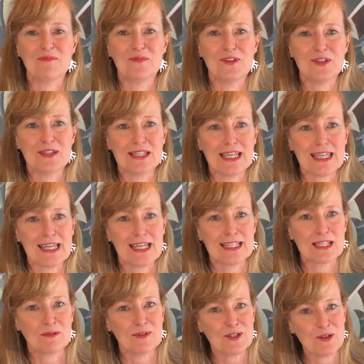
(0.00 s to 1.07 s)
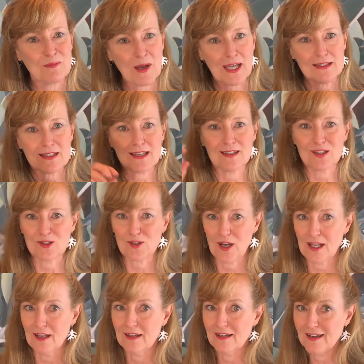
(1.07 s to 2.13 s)
You see, as someone who paints
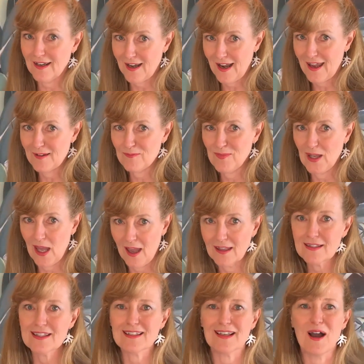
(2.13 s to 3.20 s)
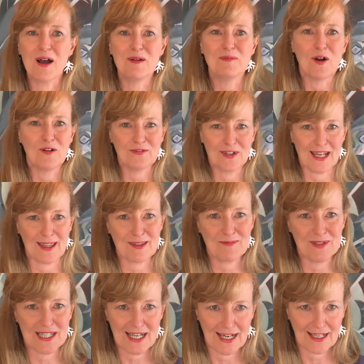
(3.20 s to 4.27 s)
Australian plants, I'm often at the
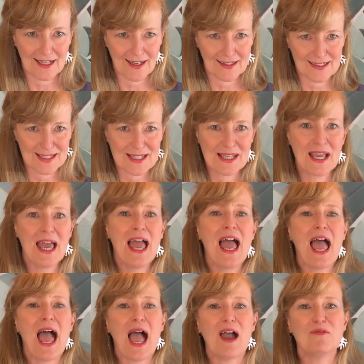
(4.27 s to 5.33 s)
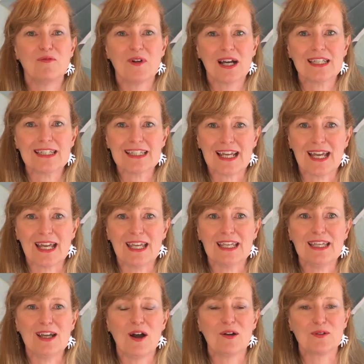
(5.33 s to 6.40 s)
botanic gardens. And one
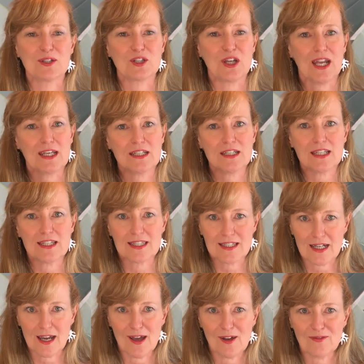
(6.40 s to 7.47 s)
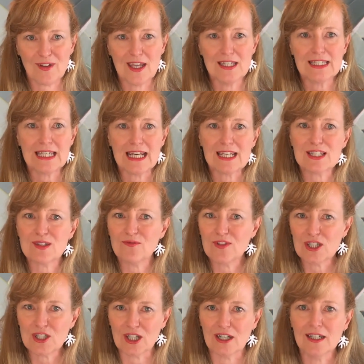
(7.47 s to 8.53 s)
day I was chatting to staff and Dennis
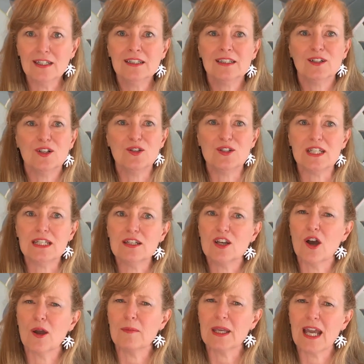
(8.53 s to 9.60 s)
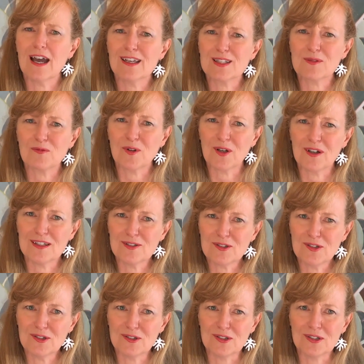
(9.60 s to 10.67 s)
Fisher, who didn't know me, asked what I
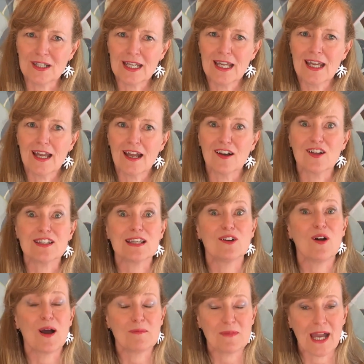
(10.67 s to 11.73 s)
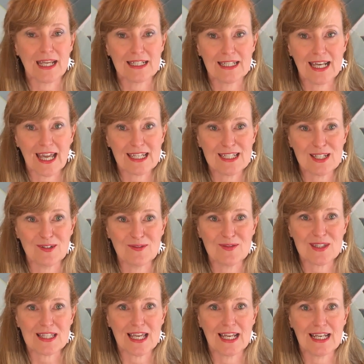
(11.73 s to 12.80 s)
do. And I said, oh, I paint
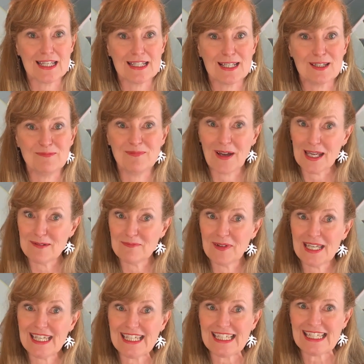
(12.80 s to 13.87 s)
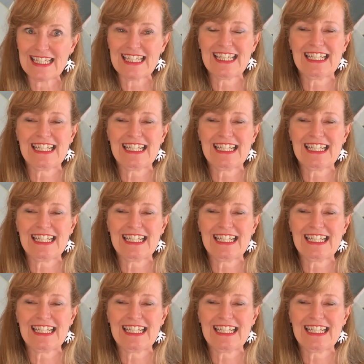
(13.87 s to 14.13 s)
natives. And he said, paint me.